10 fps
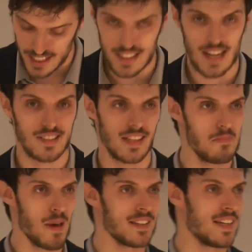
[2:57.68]
Natalie
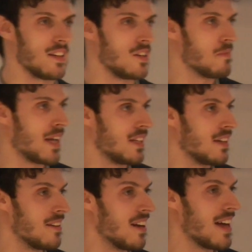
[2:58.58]
Bennett, who many
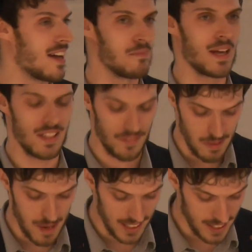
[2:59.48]
of you
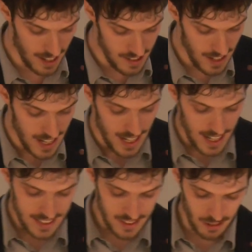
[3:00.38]
may know,
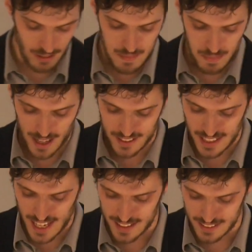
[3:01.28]
is the Green Party
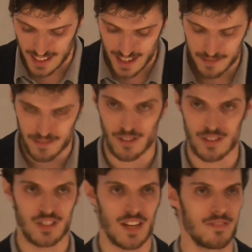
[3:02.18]
candidate for the
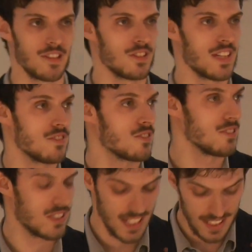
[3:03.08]
Sheffield Central
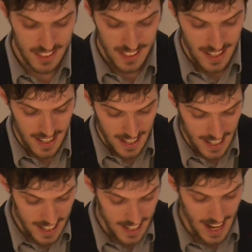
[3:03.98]
seat
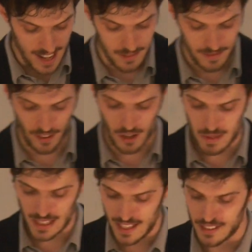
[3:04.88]
and former
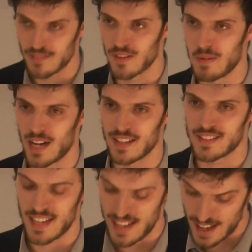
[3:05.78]
leader of the
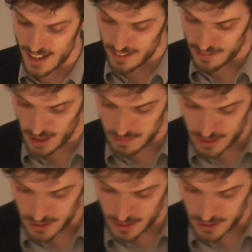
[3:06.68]
party from